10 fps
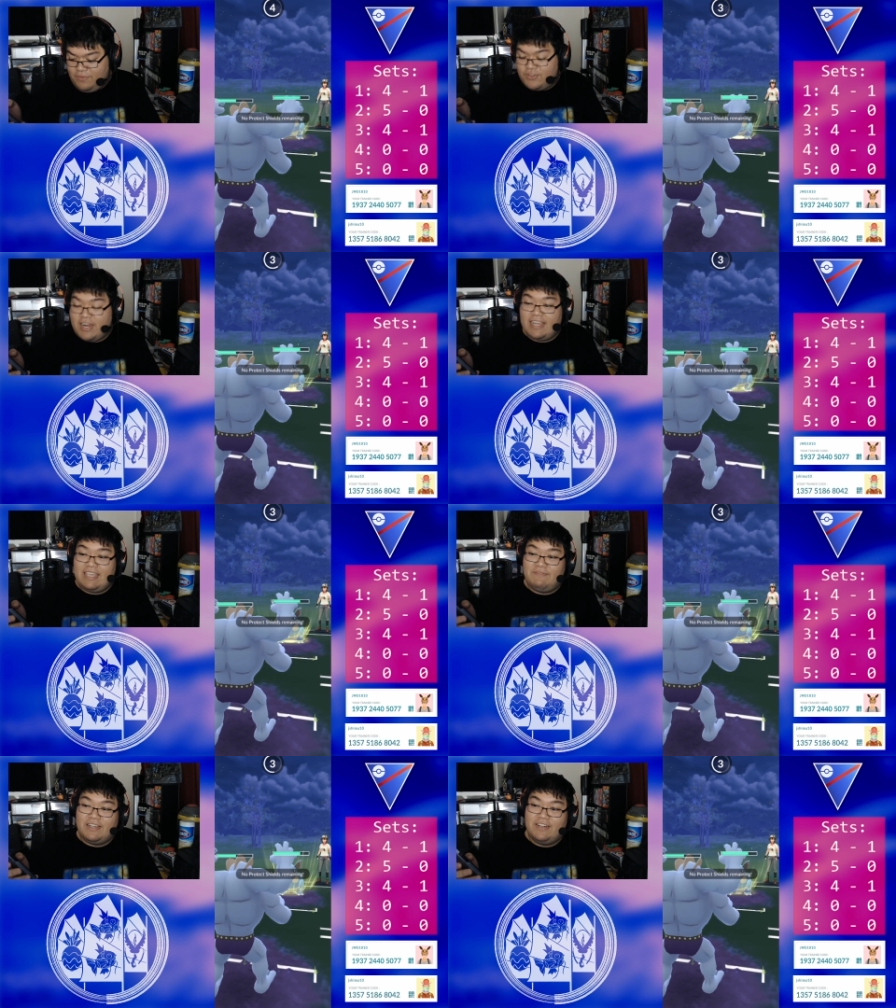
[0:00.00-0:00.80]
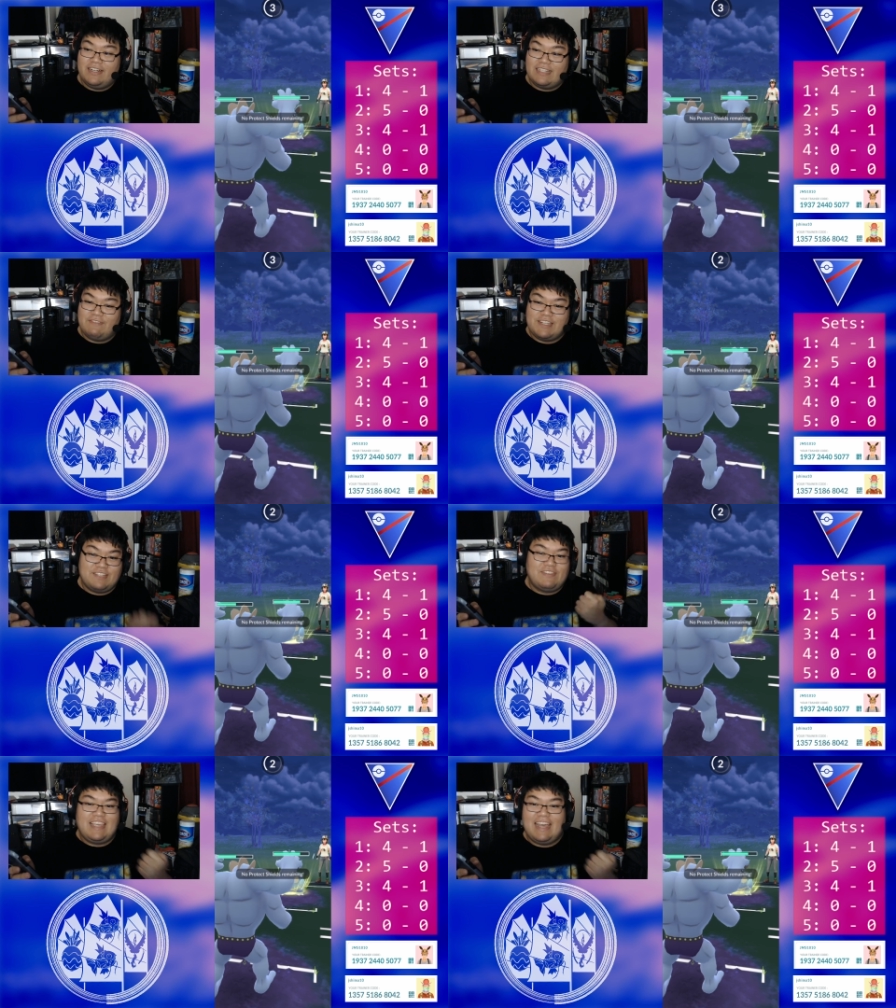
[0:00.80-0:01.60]
try and keep it going as much
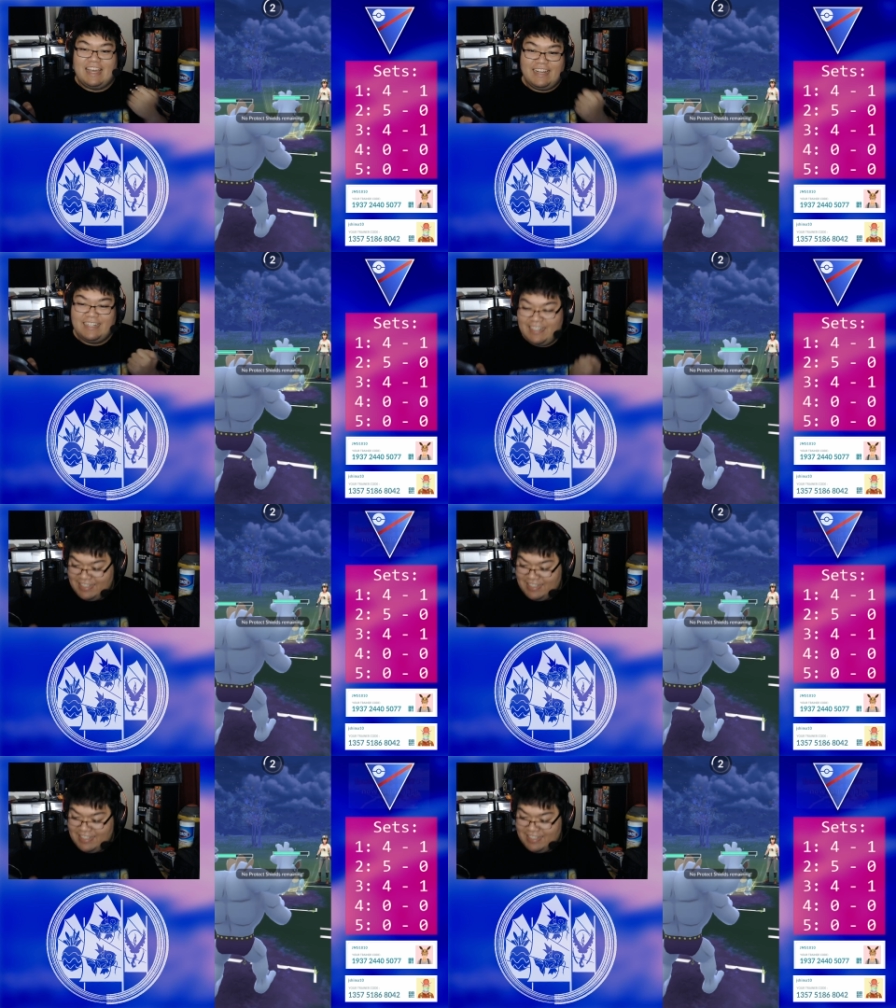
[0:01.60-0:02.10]
as we can.